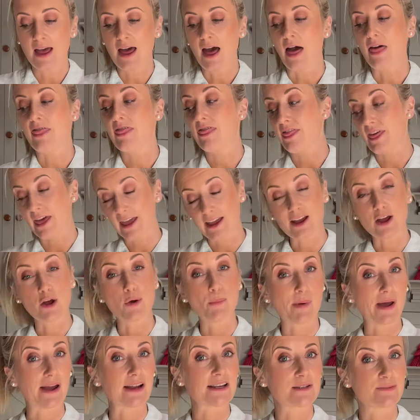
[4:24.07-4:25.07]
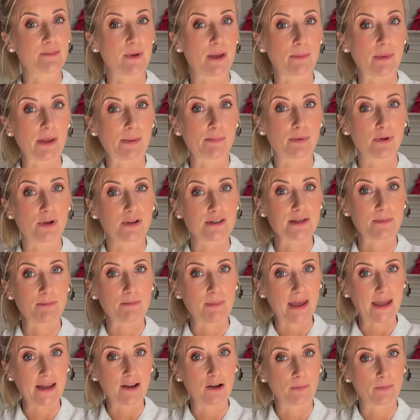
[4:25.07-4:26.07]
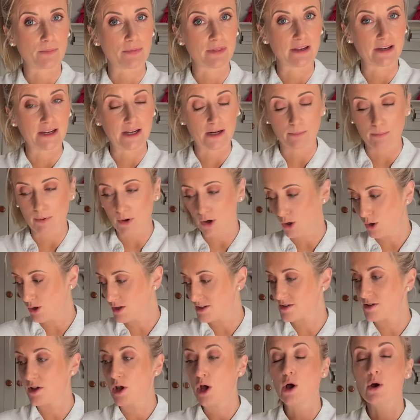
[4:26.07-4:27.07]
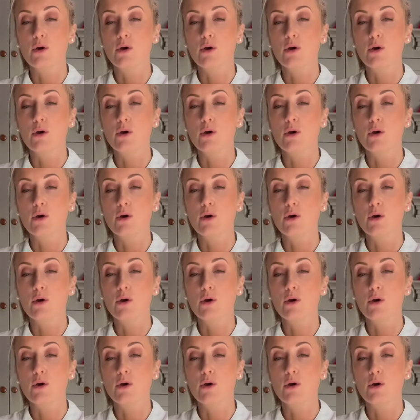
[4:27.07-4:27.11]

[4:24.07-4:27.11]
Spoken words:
and then come back to my meatballs and make up the little balls,